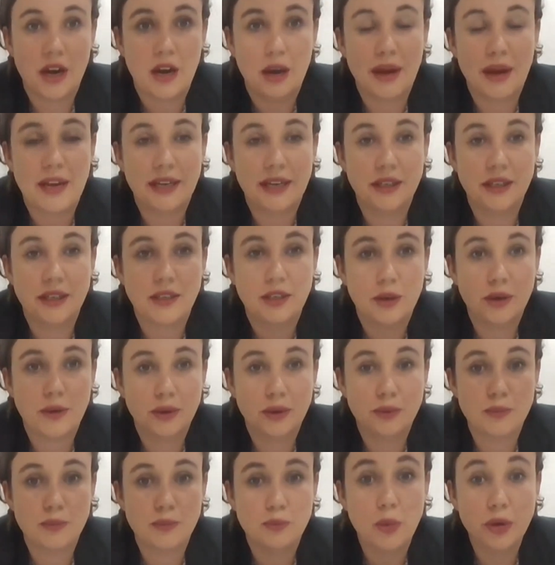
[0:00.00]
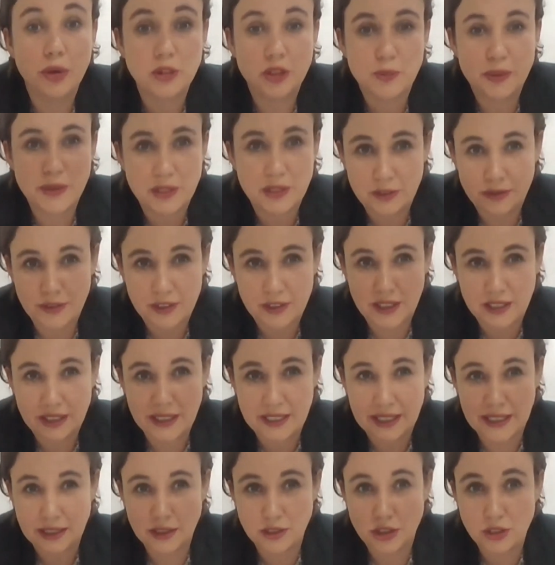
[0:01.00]
I can go more
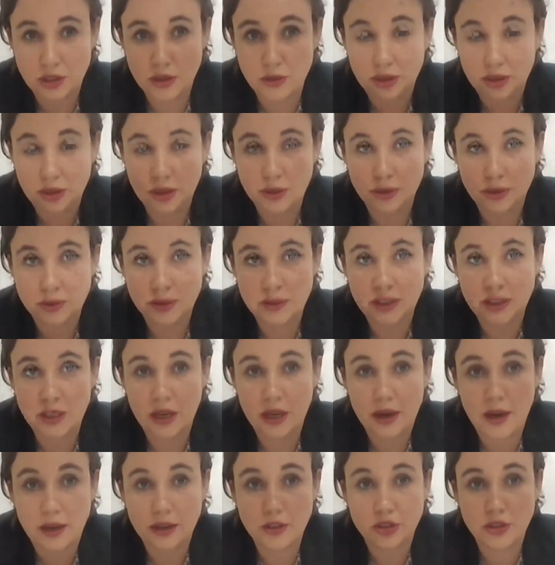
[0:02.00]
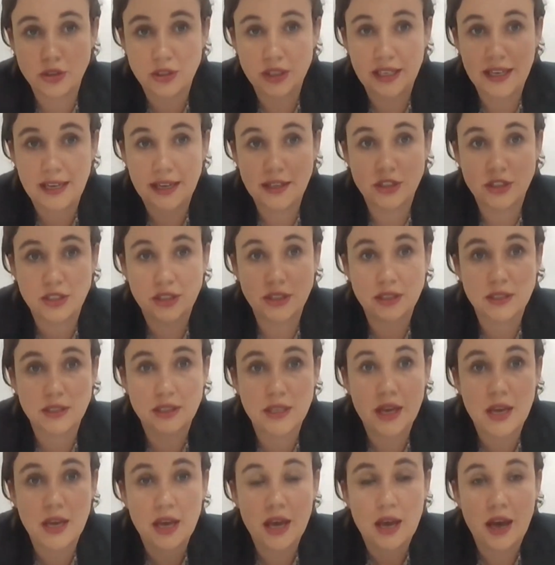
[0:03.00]
specifically into those contraindications.